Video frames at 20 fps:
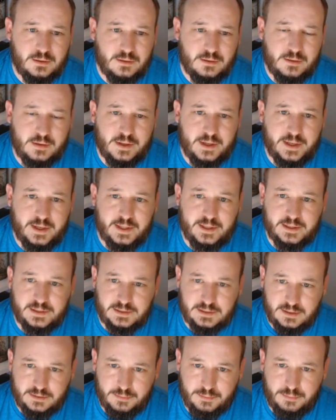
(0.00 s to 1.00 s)
that
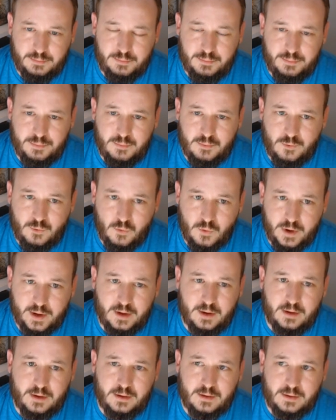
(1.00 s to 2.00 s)
is the
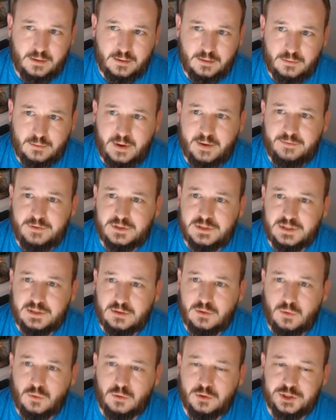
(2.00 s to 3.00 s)
where referencing
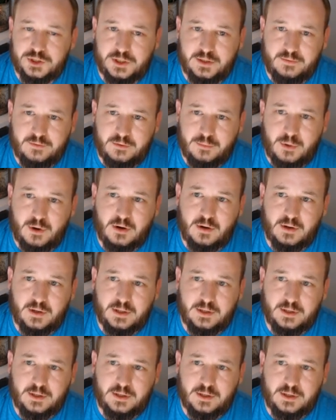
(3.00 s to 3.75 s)
the origin of the part